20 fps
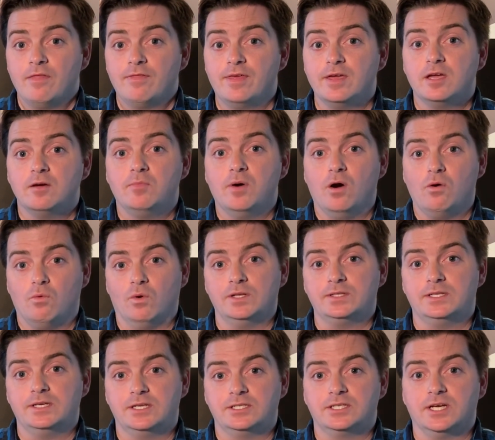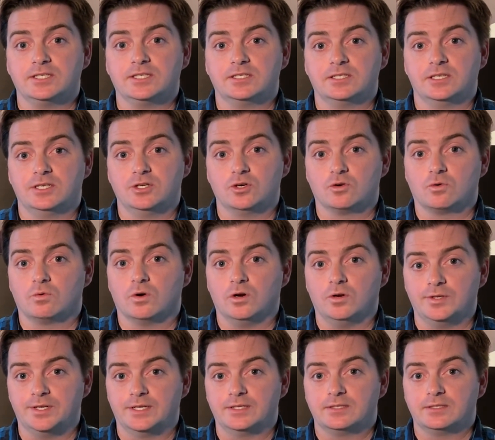Think about what the injustice in your
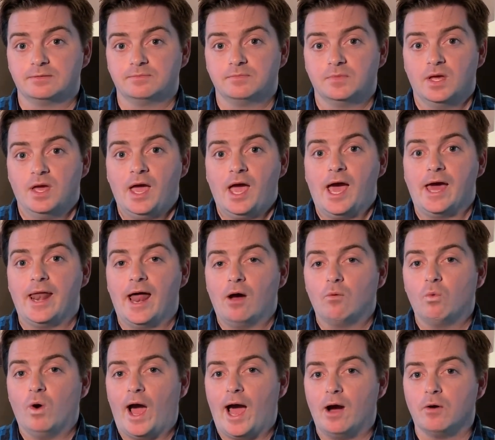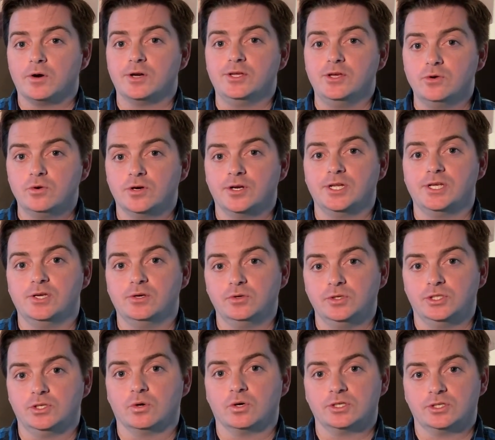world is, and how are you going to
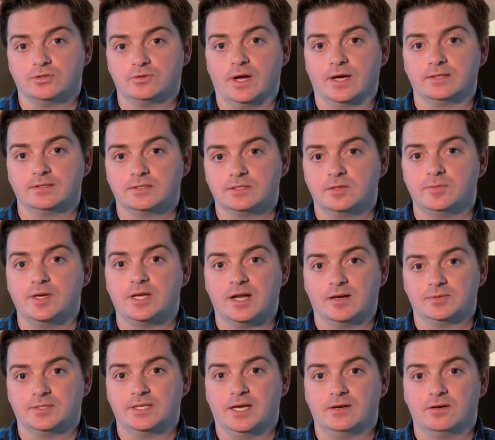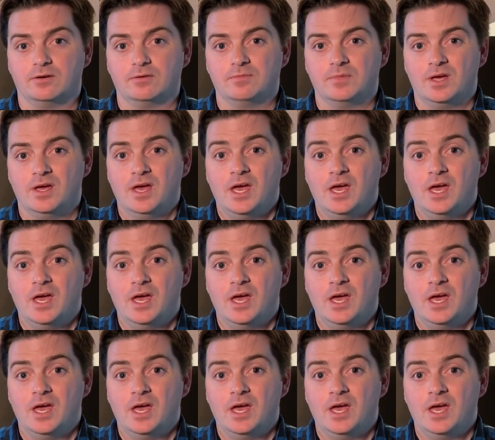use your strengths to be an Upstander.